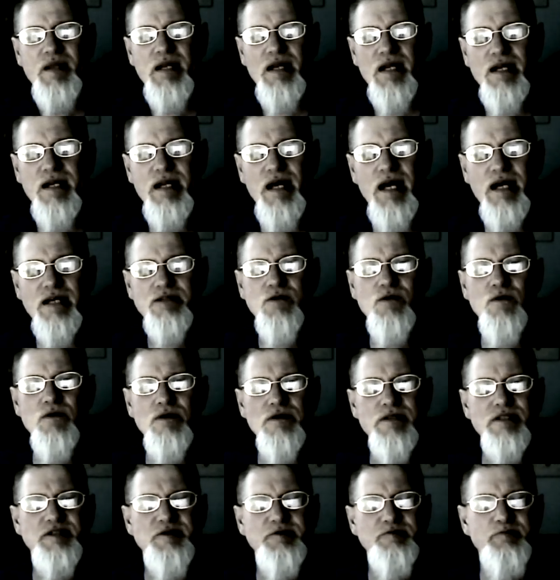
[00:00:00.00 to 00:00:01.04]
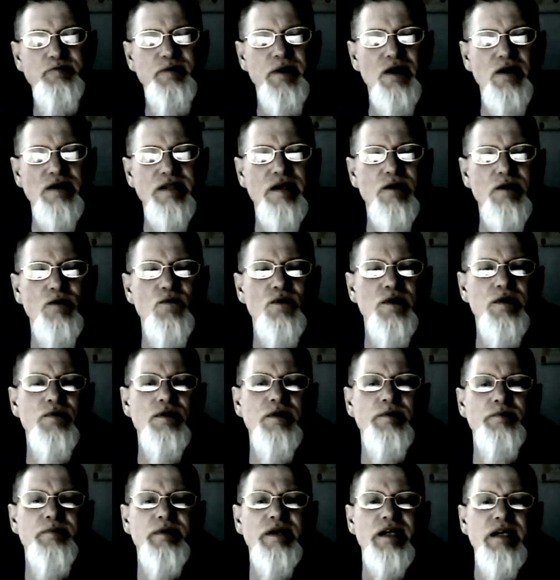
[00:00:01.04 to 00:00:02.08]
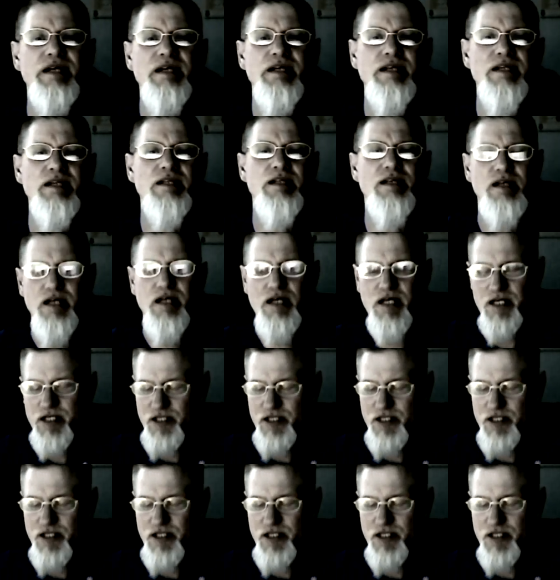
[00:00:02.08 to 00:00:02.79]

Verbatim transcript: And I'd ask, Holy Spirit, that we would begin